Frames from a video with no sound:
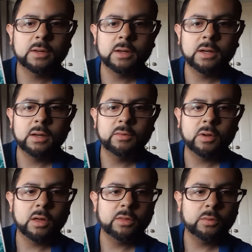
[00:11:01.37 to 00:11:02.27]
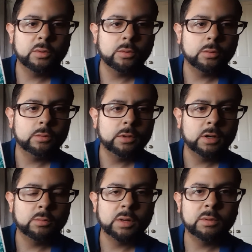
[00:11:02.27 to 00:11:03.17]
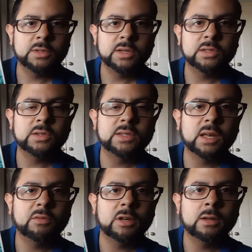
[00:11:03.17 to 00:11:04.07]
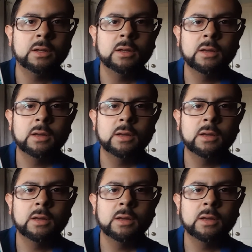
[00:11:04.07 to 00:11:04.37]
I've gone through, you know, maybe 6 or 7.